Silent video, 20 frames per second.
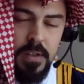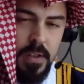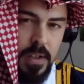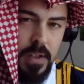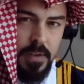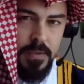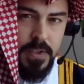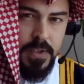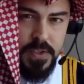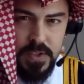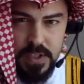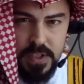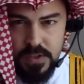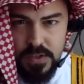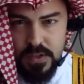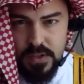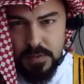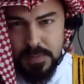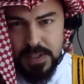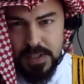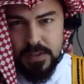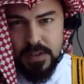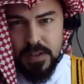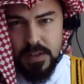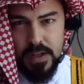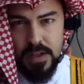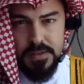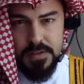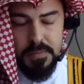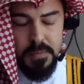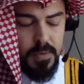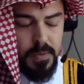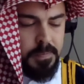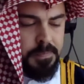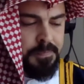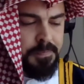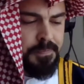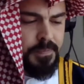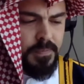a conversation about the gospel.